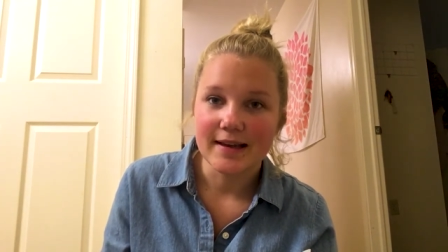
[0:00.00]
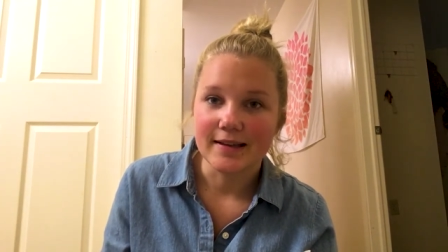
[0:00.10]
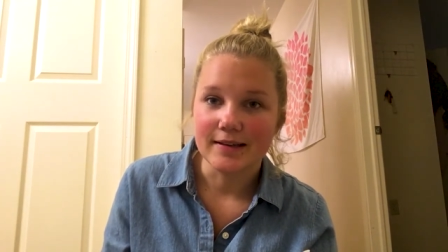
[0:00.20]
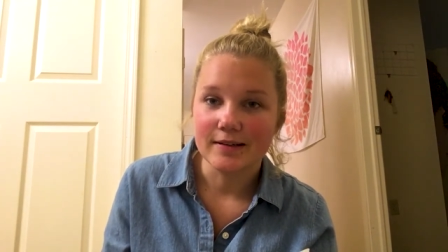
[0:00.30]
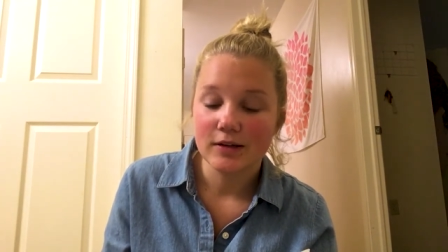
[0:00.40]

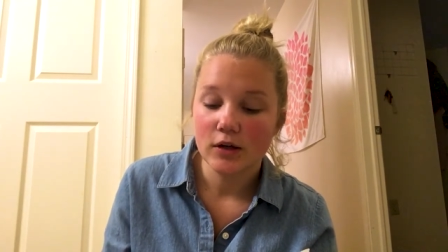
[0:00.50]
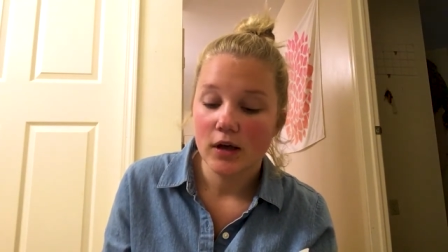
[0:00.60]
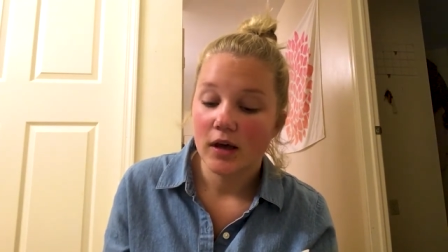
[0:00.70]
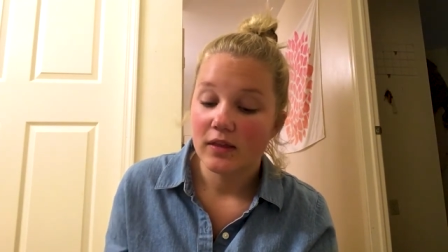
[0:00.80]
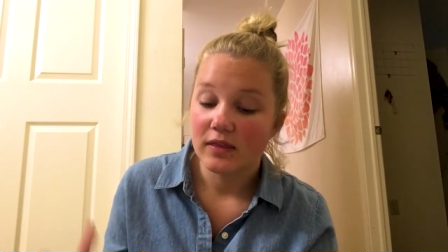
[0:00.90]
And
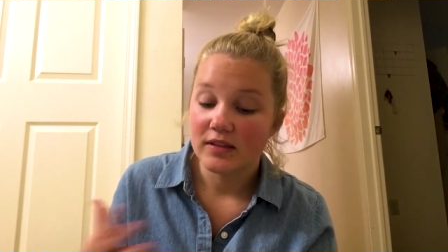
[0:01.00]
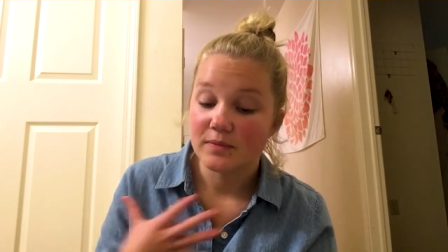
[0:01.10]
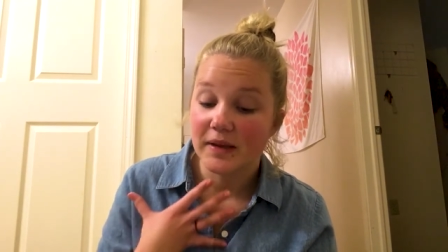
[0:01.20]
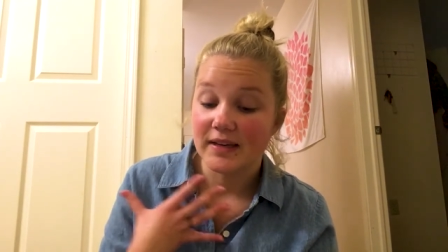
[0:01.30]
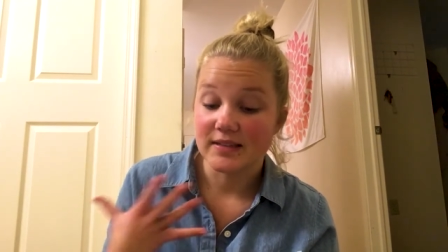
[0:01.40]
this
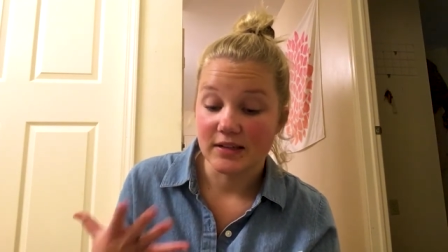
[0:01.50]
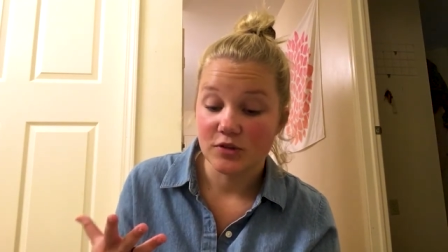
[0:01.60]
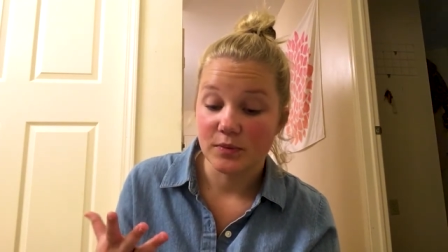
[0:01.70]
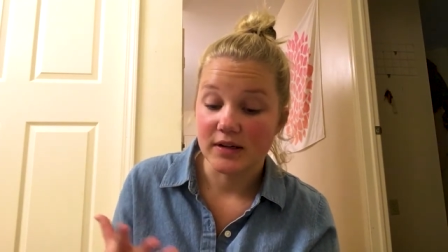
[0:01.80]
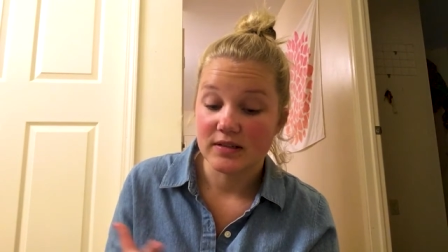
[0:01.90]
man is
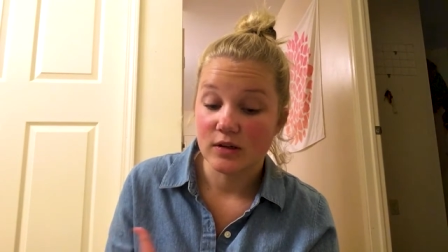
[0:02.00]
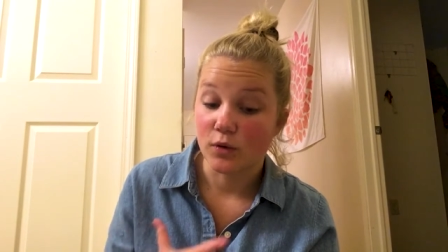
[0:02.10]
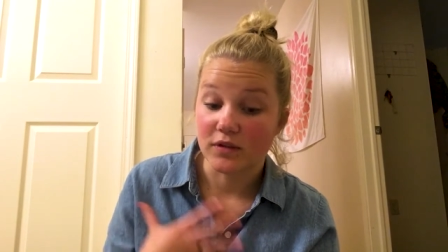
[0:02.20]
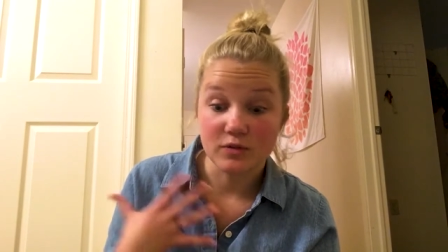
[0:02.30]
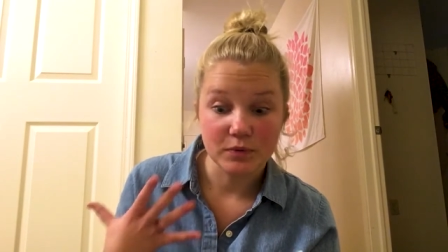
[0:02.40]
expressing,
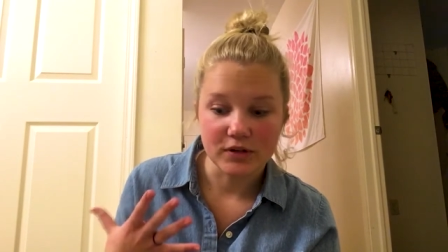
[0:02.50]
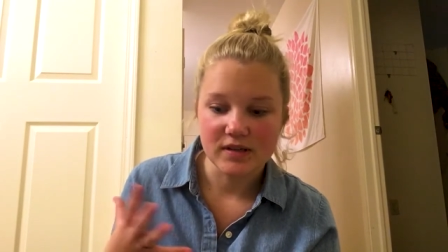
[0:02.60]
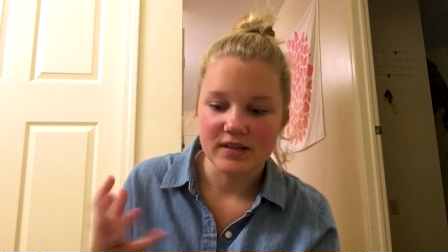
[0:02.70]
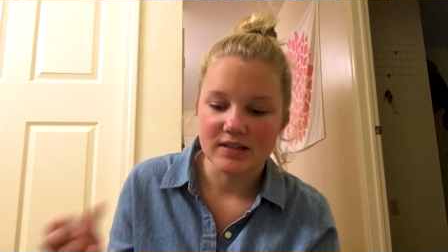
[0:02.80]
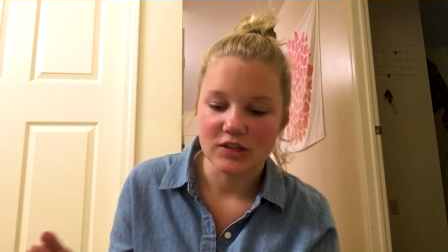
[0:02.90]
or this
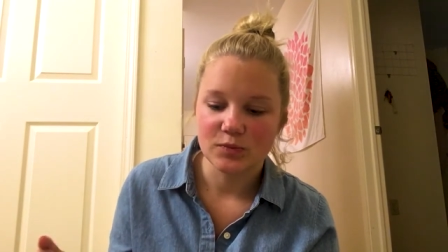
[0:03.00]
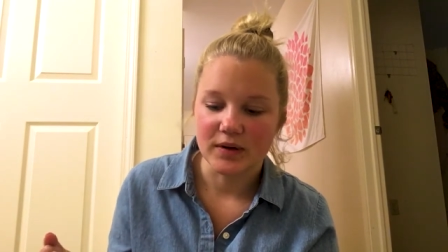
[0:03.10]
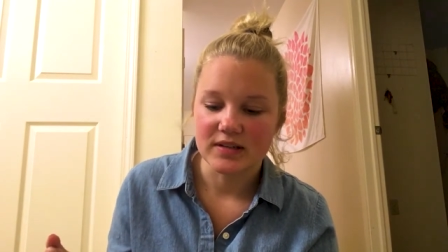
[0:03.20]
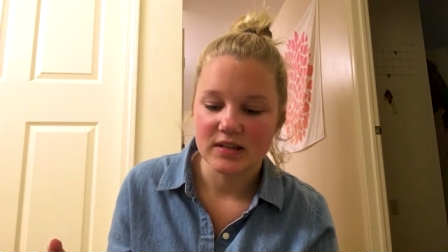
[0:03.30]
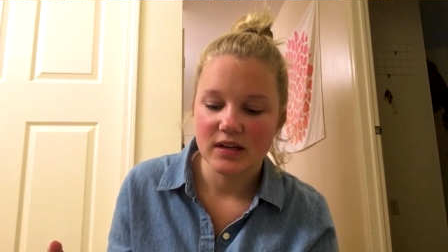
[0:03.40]
person is
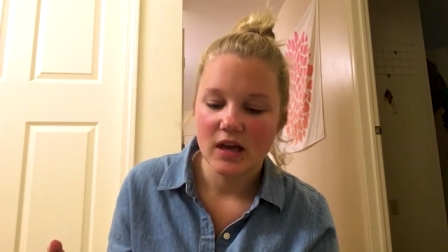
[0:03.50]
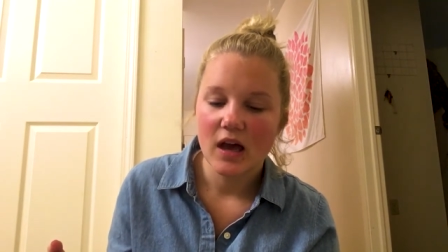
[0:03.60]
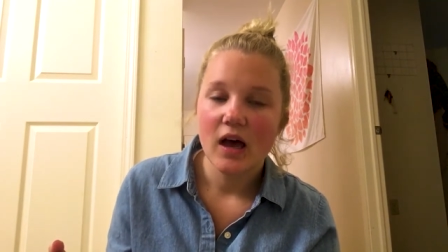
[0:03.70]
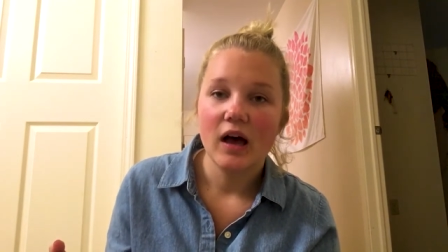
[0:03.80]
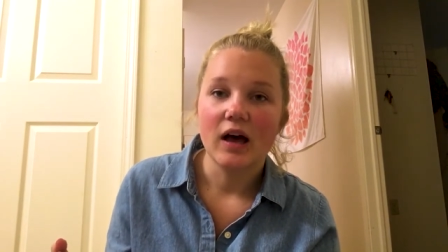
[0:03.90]
expressing,
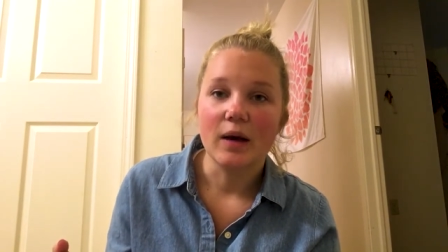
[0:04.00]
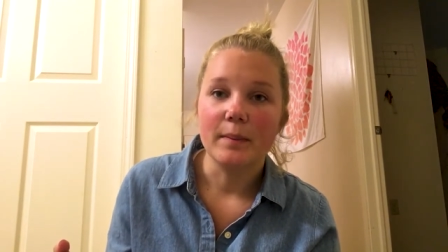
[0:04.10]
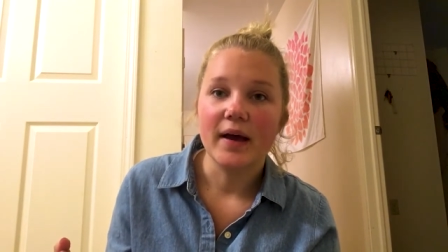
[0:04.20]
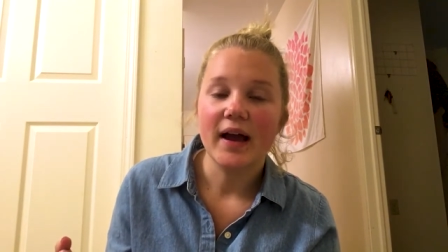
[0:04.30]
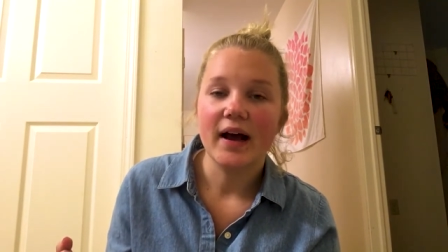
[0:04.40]

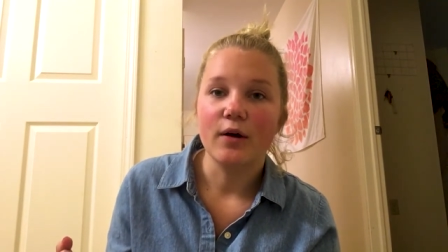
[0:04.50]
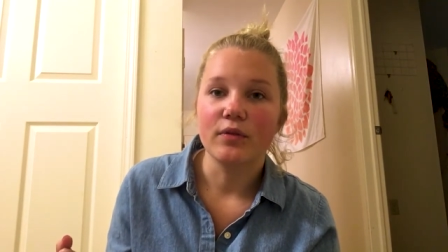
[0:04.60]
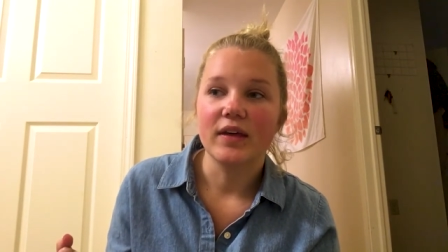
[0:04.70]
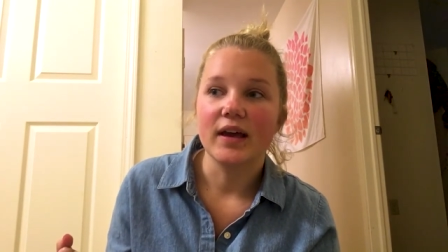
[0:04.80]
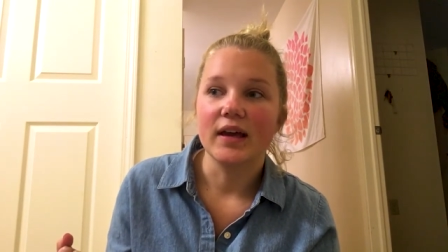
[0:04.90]
um, how
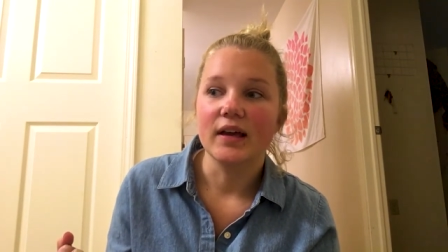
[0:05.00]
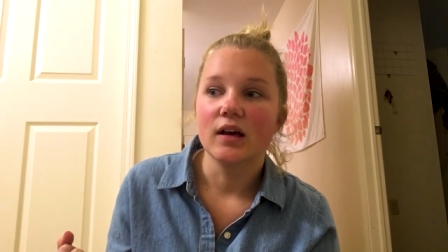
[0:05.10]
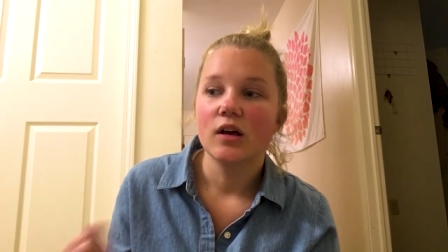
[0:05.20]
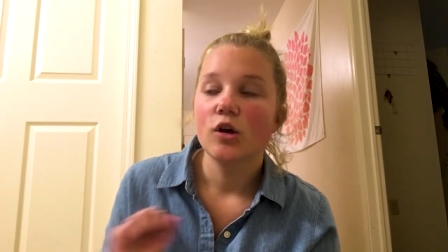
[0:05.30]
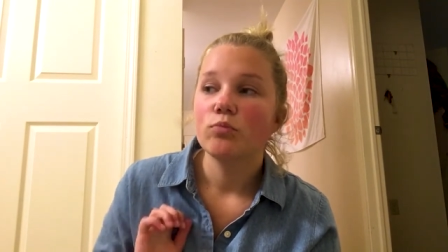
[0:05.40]
they
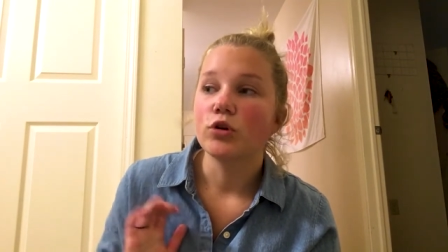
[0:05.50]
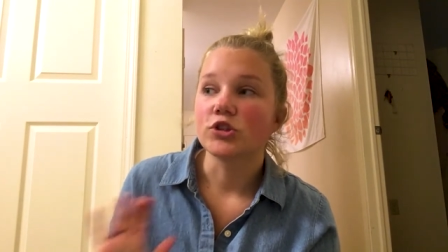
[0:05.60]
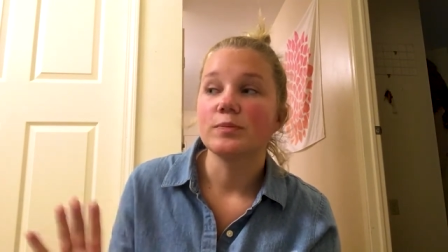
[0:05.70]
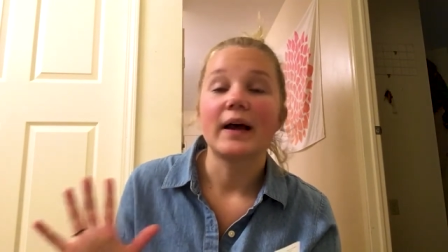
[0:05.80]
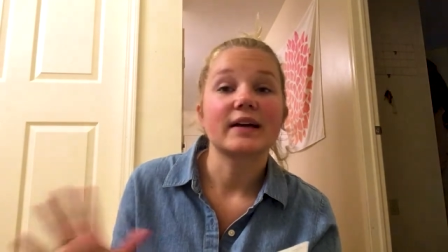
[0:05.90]

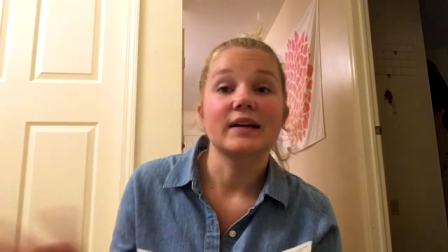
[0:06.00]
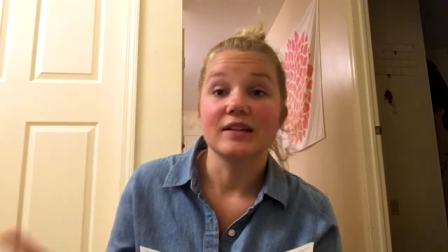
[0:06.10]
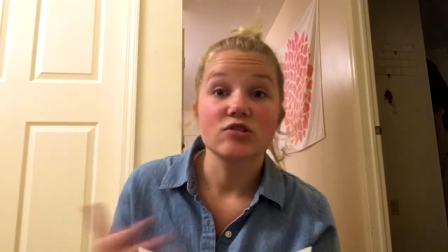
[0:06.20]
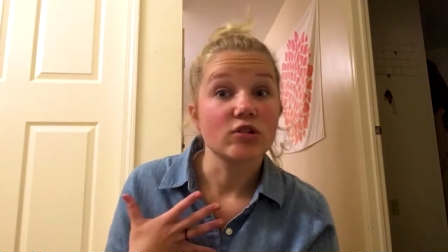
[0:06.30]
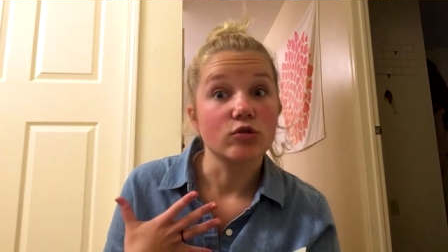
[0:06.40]
push back
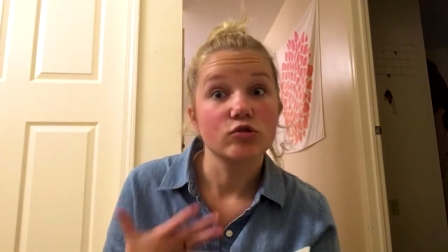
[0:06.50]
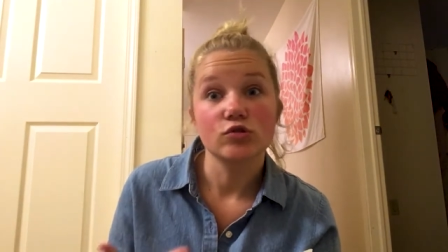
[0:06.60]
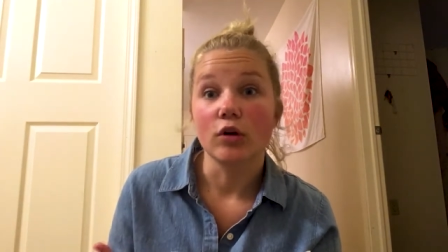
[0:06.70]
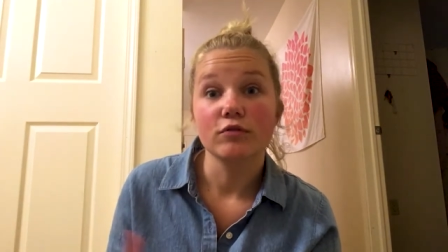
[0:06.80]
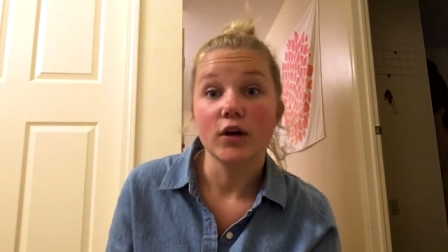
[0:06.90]
against those who
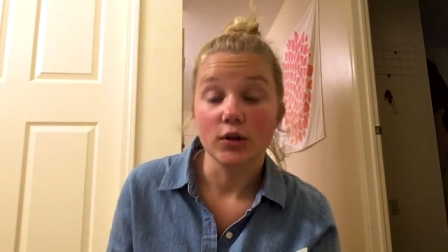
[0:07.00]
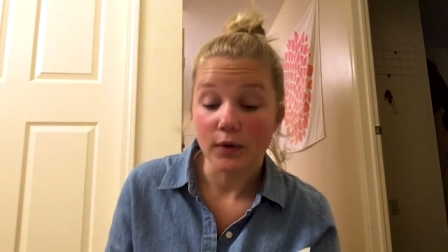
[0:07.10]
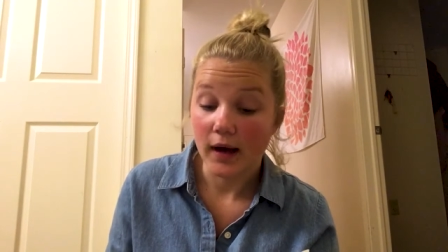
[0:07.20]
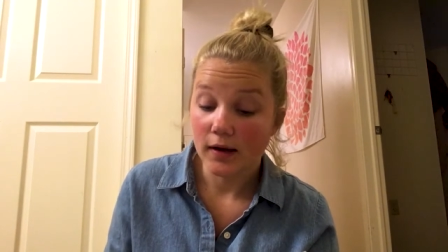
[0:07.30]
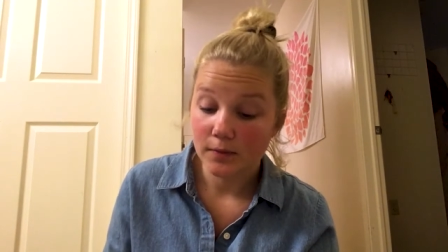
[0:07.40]
don't follow
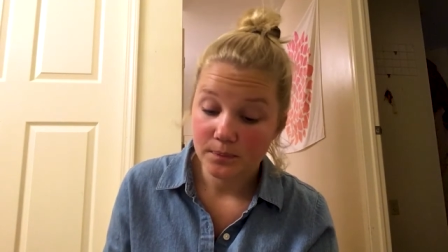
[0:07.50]
God.